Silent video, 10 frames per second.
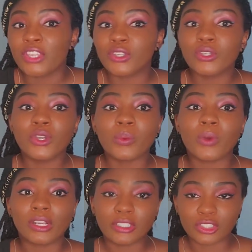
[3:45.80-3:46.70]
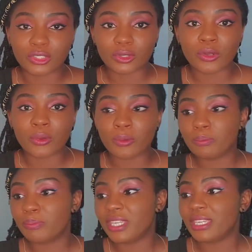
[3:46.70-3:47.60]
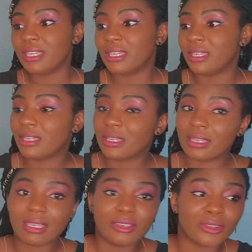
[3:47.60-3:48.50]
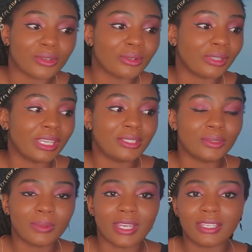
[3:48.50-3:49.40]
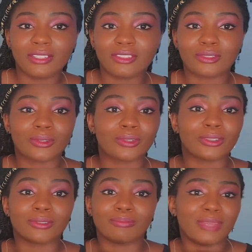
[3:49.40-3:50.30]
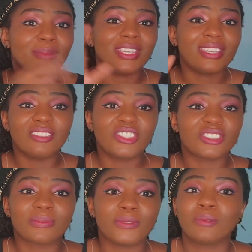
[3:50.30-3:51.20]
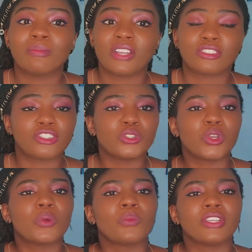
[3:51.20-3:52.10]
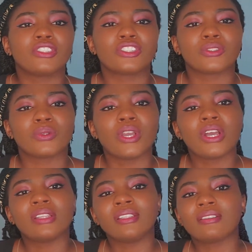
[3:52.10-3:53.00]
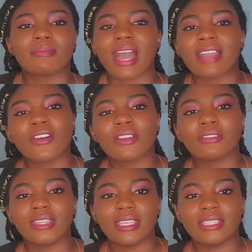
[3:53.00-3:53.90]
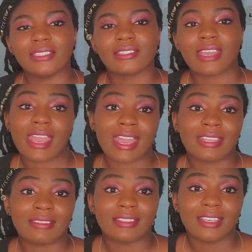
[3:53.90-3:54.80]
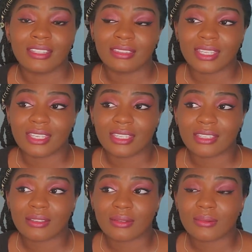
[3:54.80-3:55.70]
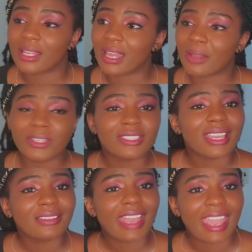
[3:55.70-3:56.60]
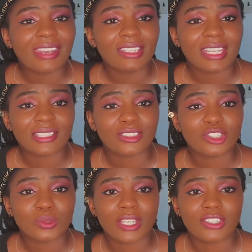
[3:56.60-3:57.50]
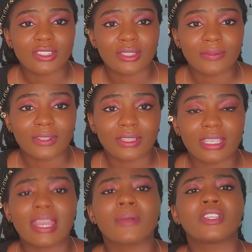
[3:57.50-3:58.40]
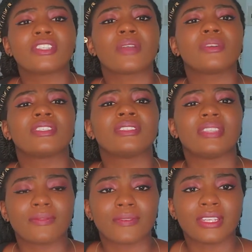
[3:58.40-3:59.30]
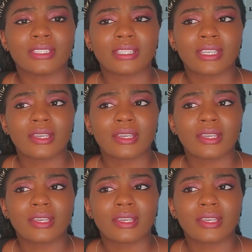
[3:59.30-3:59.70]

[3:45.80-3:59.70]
you don't want to be in your late 20s or maybe in just a few months you don't want to look back on things and think, well, I wish I had handled that situation differently. I wish I was a different